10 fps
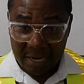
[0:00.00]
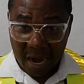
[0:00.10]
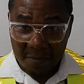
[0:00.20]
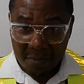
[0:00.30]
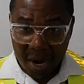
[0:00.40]

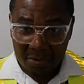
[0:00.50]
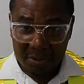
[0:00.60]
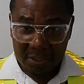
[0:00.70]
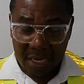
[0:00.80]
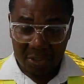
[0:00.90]

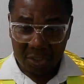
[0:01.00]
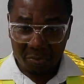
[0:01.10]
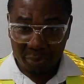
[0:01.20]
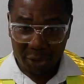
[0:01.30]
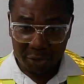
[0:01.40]
amount or the
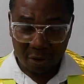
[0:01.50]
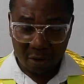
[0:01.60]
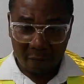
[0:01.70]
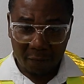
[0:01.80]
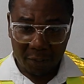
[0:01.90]
pressure
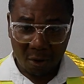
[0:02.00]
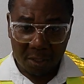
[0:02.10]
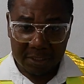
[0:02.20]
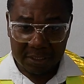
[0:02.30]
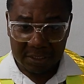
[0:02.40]
of the
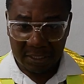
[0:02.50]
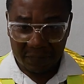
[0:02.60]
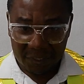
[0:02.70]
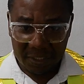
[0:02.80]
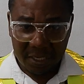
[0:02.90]
oxygen
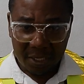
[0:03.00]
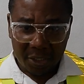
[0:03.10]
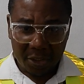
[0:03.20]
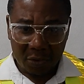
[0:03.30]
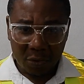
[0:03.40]
given,
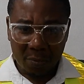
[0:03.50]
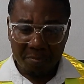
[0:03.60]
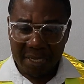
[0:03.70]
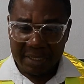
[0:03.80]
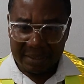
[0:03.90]

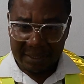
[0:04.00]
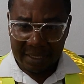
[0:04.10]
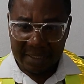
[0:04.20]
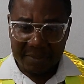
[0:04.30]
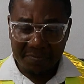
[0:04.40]

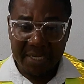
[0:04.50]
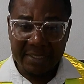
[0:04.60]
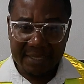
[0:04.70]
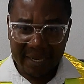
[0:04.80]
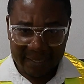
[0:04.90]
is
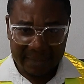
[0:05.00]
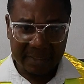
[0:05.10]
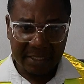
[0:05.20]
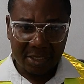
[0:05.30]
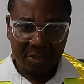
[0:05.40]
maintained
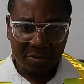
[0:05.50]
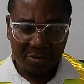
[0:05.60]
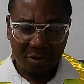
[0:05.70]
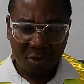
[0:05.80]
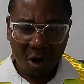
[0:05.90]
to
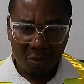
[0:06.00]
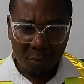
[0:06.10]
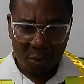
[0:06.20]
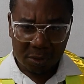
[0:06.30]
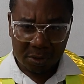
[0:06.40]

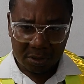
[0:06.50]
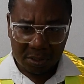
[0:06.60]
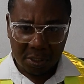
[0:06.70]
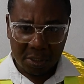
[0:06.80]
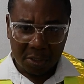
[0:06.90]
almost
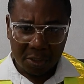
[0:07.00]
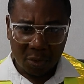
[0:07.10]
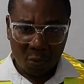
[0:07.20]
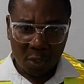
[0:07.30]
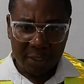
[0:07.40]
the
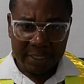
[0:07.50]
one